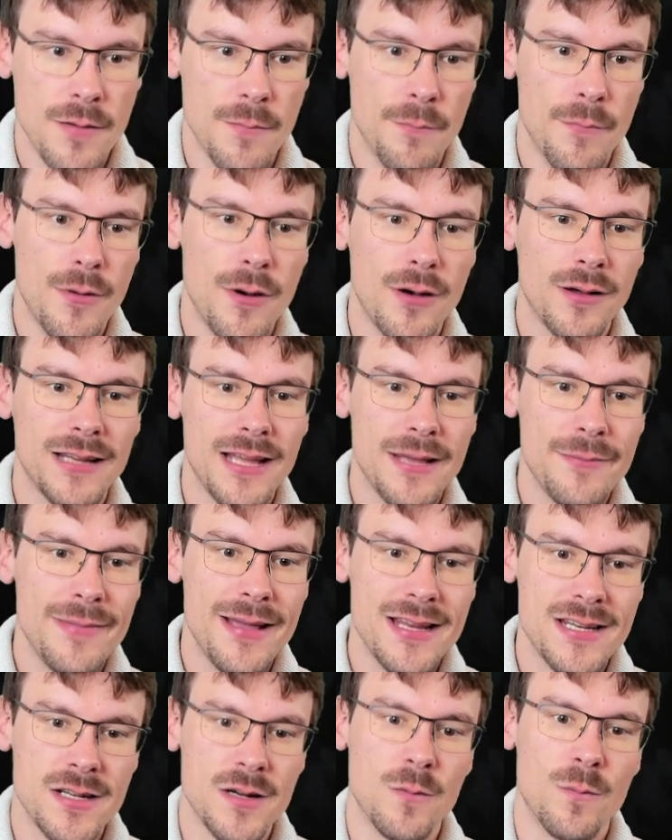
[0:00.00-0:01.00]
more
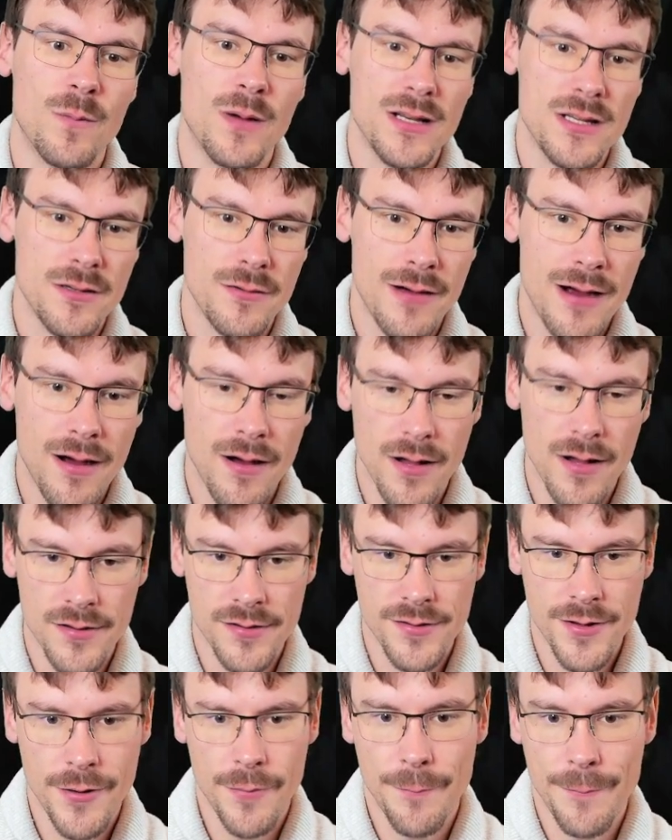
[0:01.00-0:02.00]
damage when you are
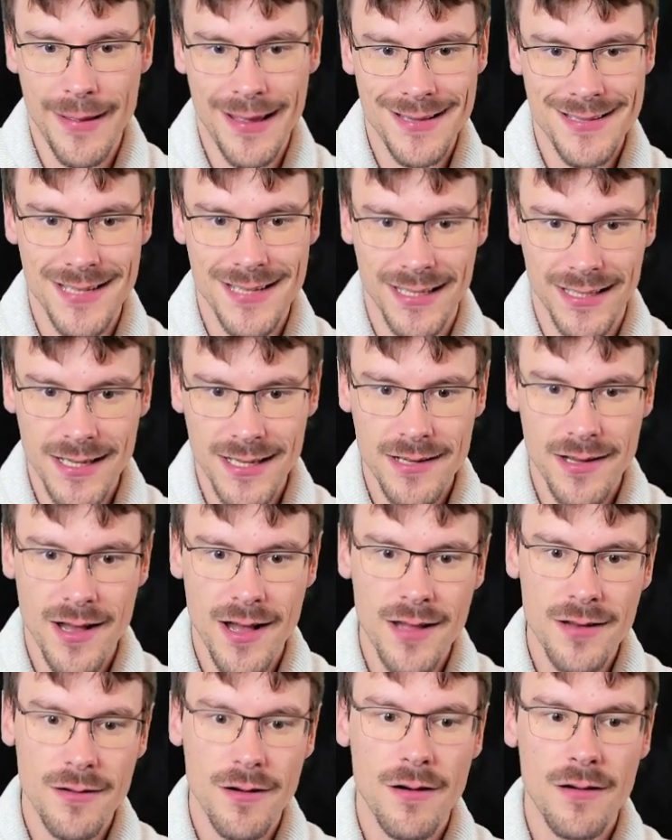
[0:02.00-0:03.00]
under berserking
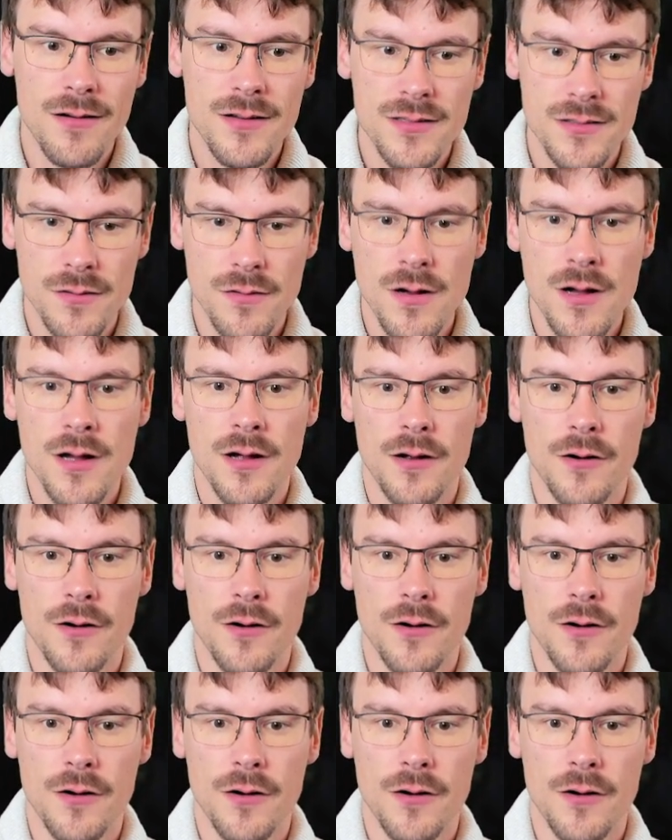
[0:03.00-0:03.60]
and also